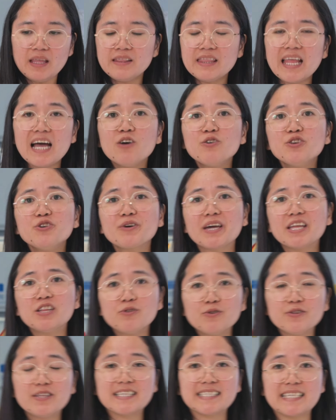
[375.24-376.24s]
Now you can
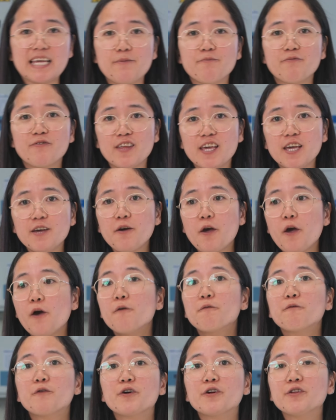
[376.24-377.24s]
do the same thing
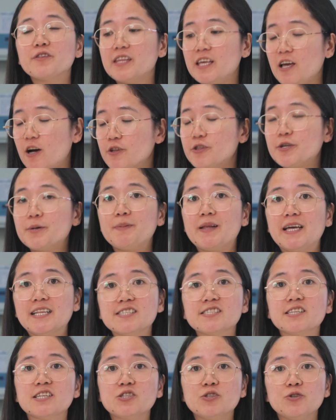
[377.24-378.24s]
for the other
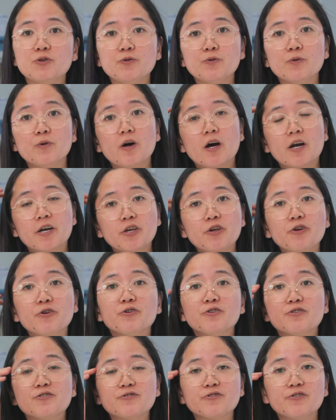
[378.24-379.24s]
plants that you are
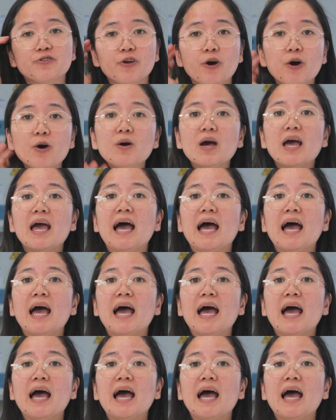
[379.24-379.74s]
curious to know